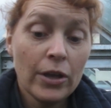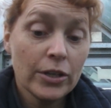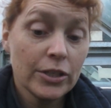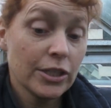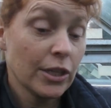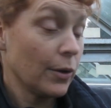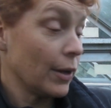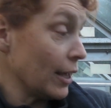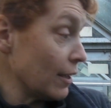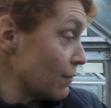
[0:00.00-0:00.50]

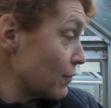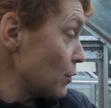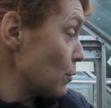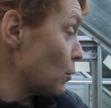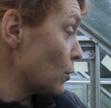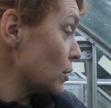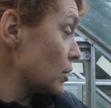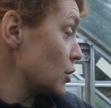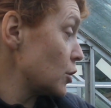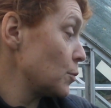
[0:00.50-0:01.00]
So if you
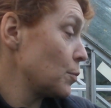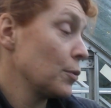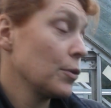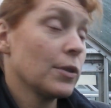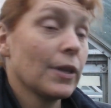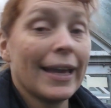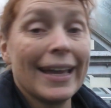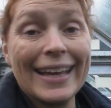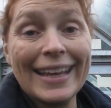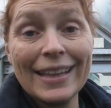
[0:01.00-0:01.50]
wanted to put
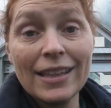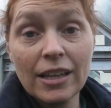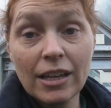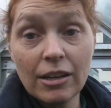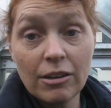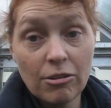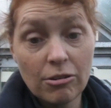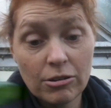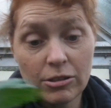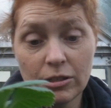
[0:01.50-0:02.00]
that in the
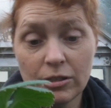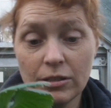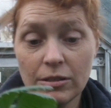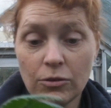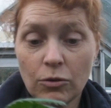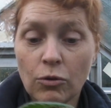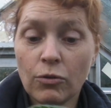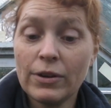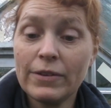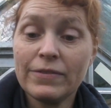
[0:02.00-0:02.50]
garden,
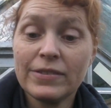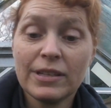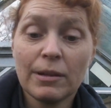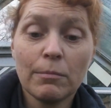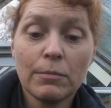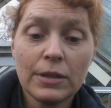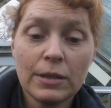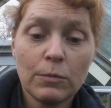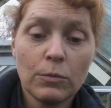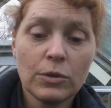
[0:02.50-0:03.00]
or if
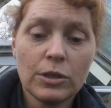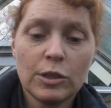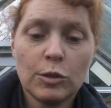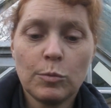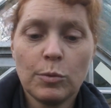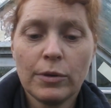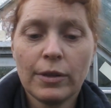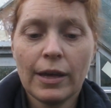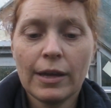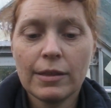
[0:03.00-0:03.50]
somebody wanted to
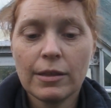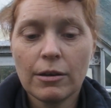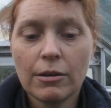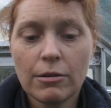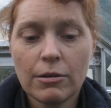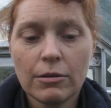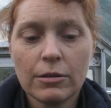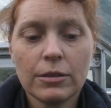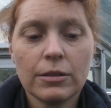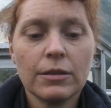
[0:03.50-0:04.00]
put that in the
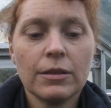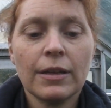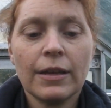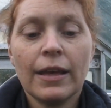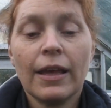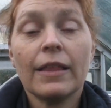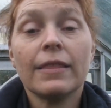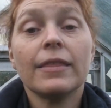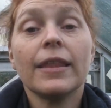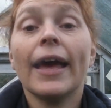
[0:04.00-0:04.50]
garden,
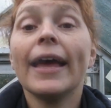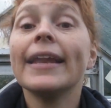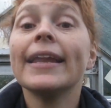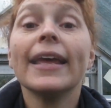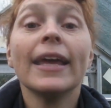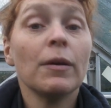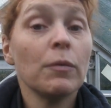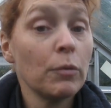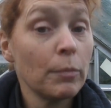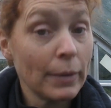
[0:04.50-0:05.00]
then
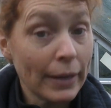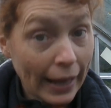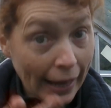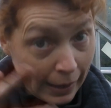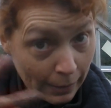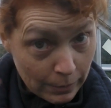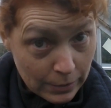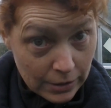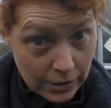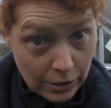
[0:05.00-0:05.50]
it will be
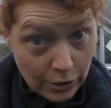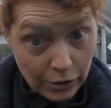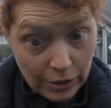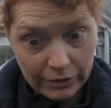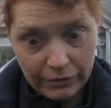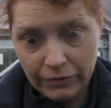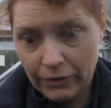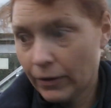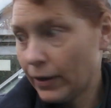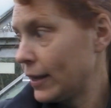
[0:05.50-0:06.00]
absolutely
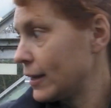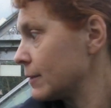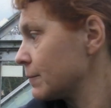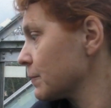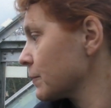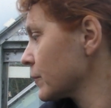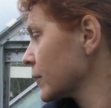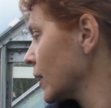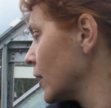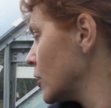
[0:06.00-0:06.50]
fine.
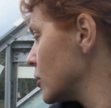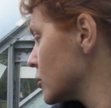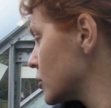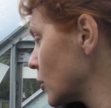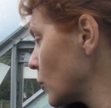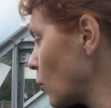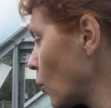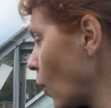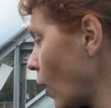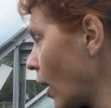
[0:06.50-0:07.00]

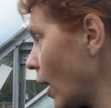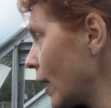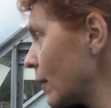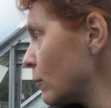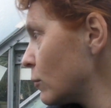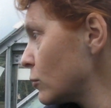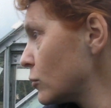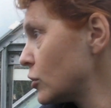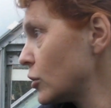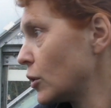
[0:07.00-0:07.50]
So what I
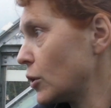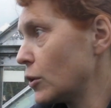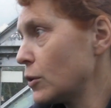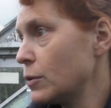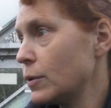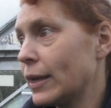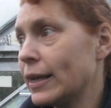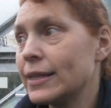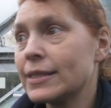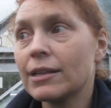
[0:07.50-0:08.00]
will
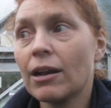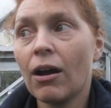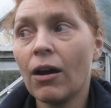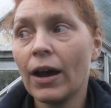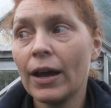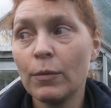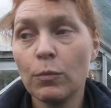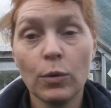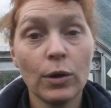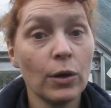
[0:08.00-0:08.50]
do is
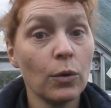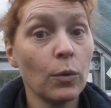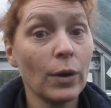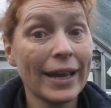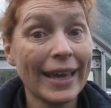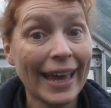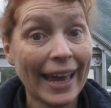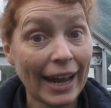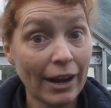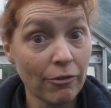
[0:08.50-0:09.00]
I will
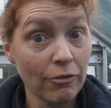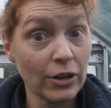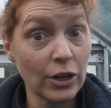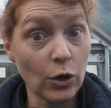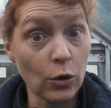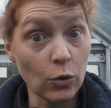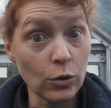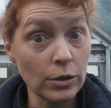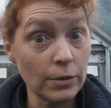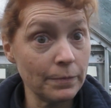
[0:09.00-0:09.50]
carry
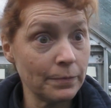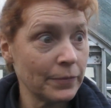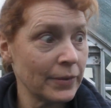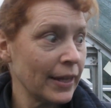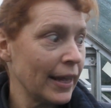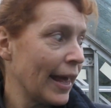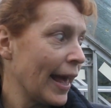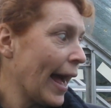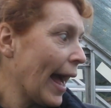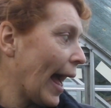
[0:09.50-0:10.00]
on,
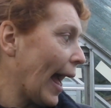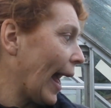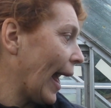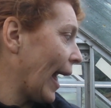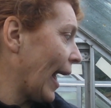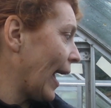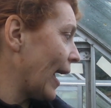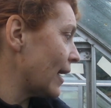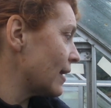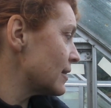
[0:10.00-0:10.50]

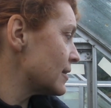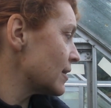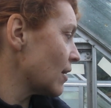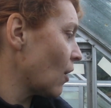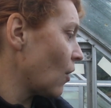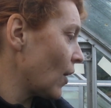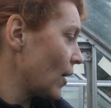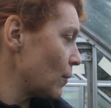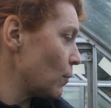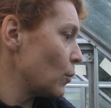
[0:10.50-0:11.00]
and
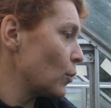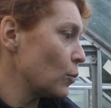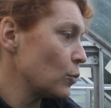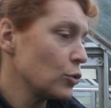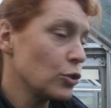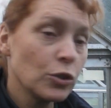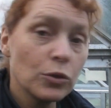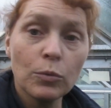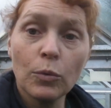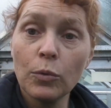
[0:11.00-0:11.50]
I will
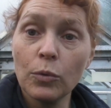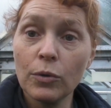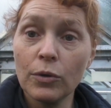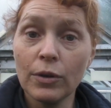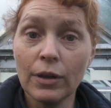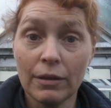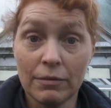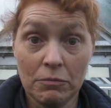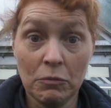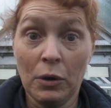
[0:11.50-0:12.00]
do all,
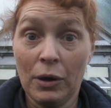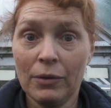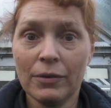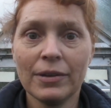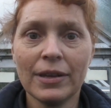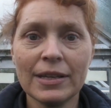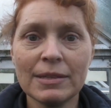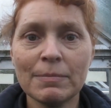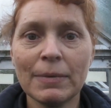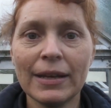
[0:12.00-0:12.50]
well,
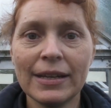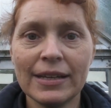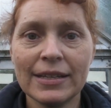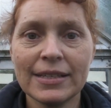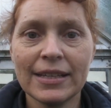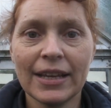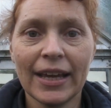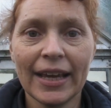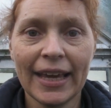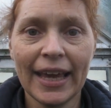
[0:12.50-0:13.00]
as many
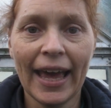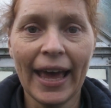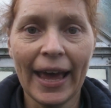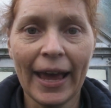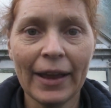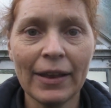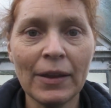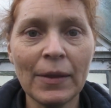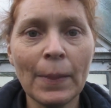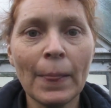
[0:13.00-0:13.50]
as I
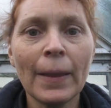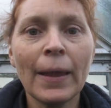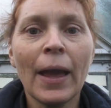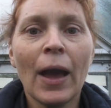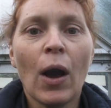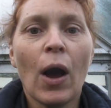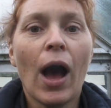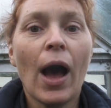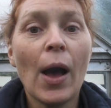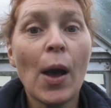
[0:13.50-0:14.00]
can,
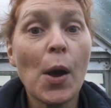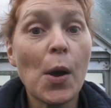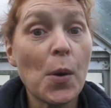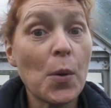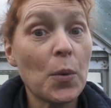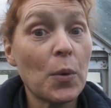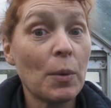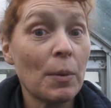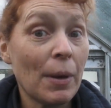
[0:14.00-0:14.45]
as